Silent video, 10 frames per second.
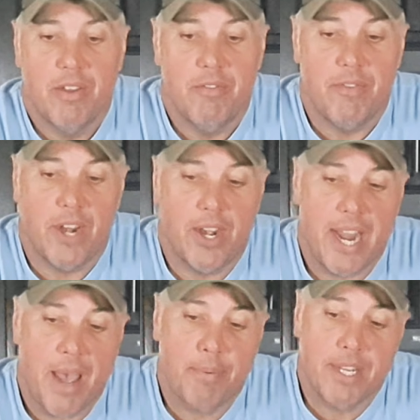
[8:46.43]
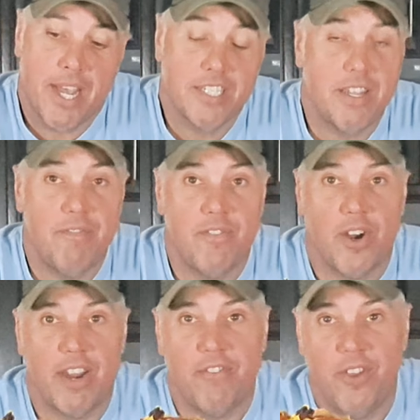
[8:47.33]
very appetizing,
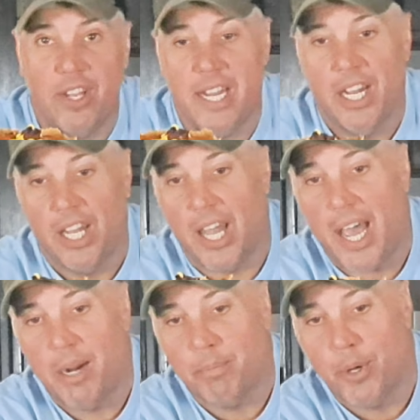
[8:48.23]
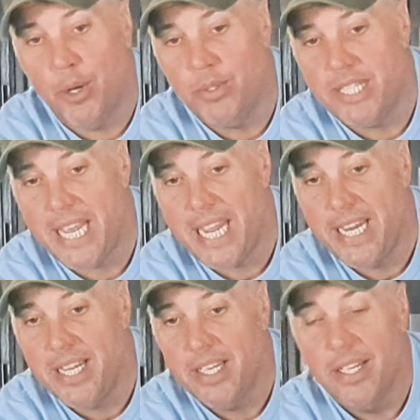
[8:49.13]
very filling. A lot of
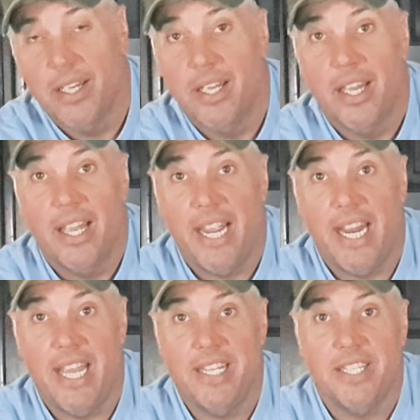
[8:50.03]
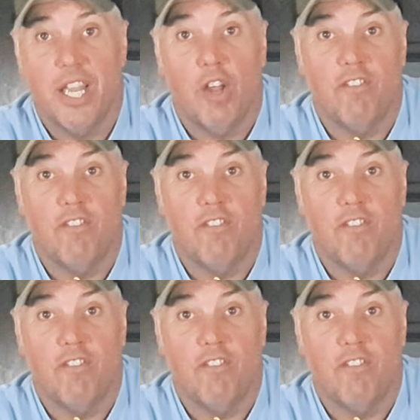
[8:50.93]
protein in it.